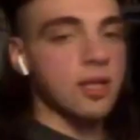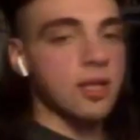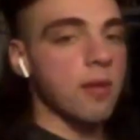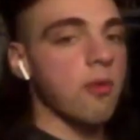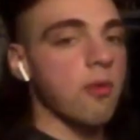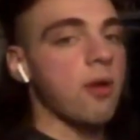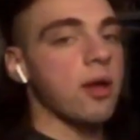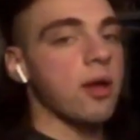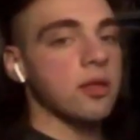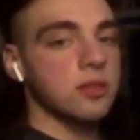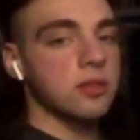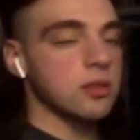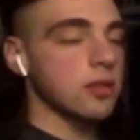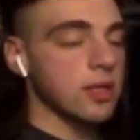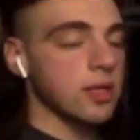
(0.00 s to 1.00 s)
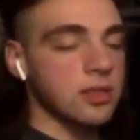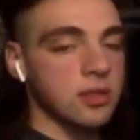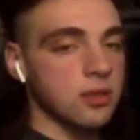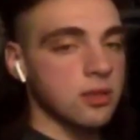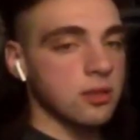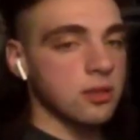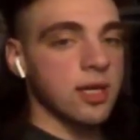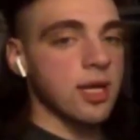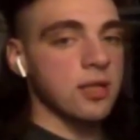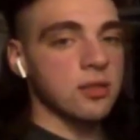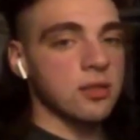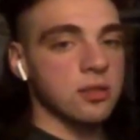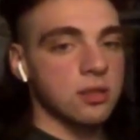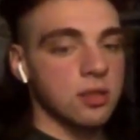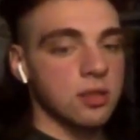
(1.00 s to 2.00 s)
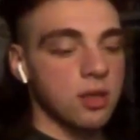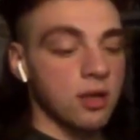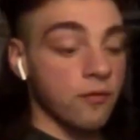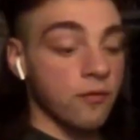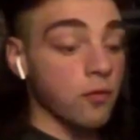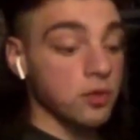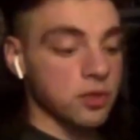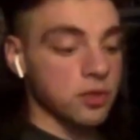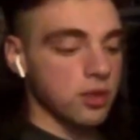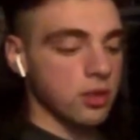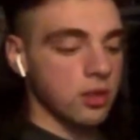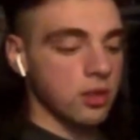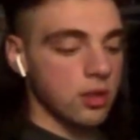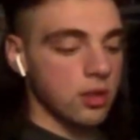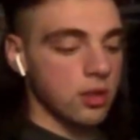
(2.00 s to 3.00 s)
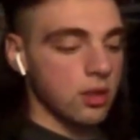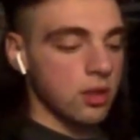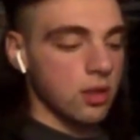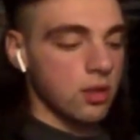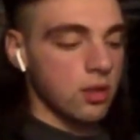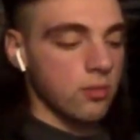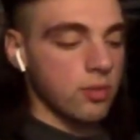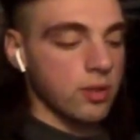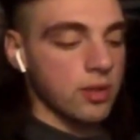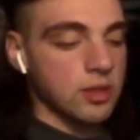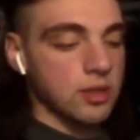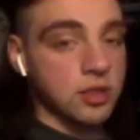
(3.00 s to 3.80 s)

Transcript: take time away. It just isn't the case, unfortunately. But that's